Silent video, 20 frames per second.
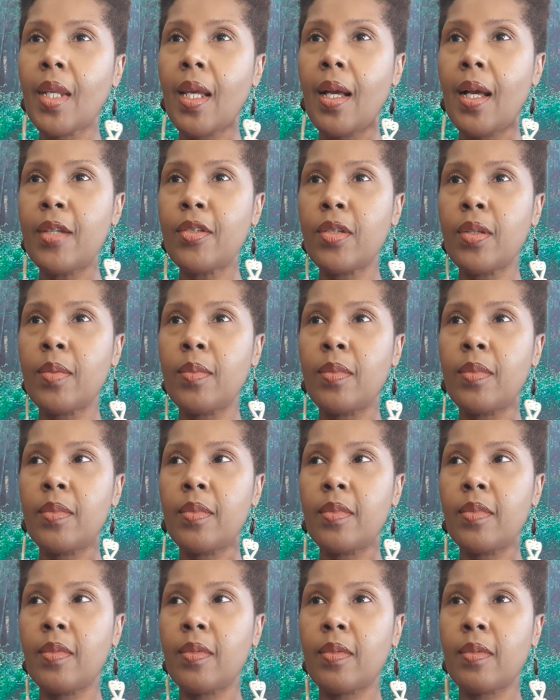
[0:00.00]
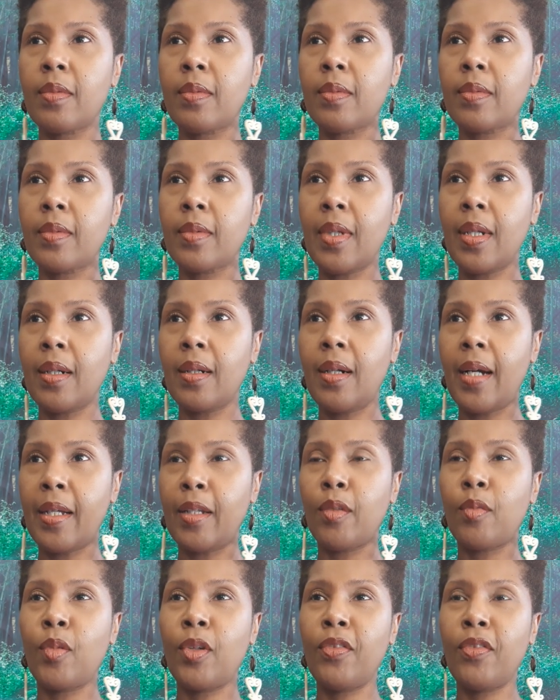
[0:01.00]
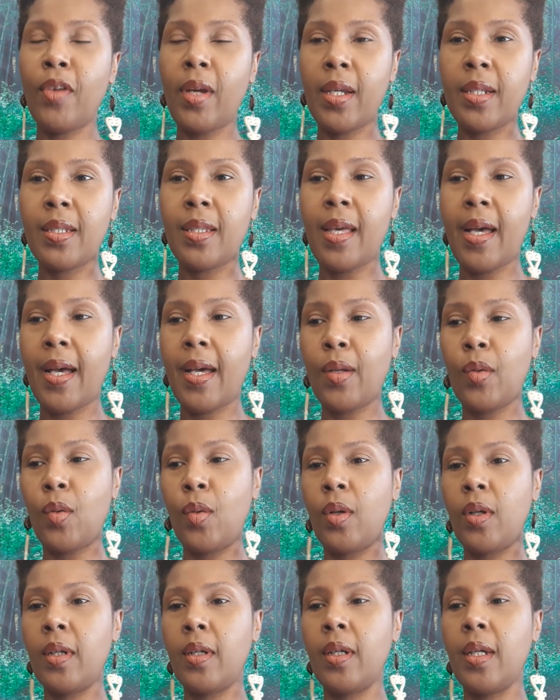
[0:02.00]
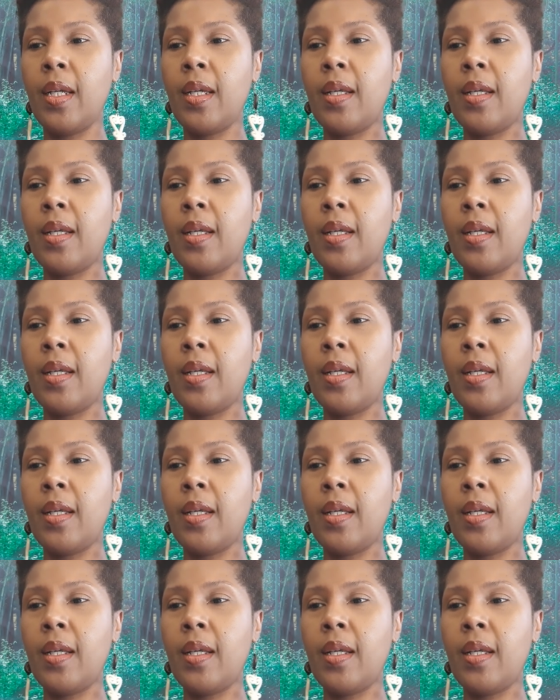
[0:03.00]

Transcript: I should I could rephrase that or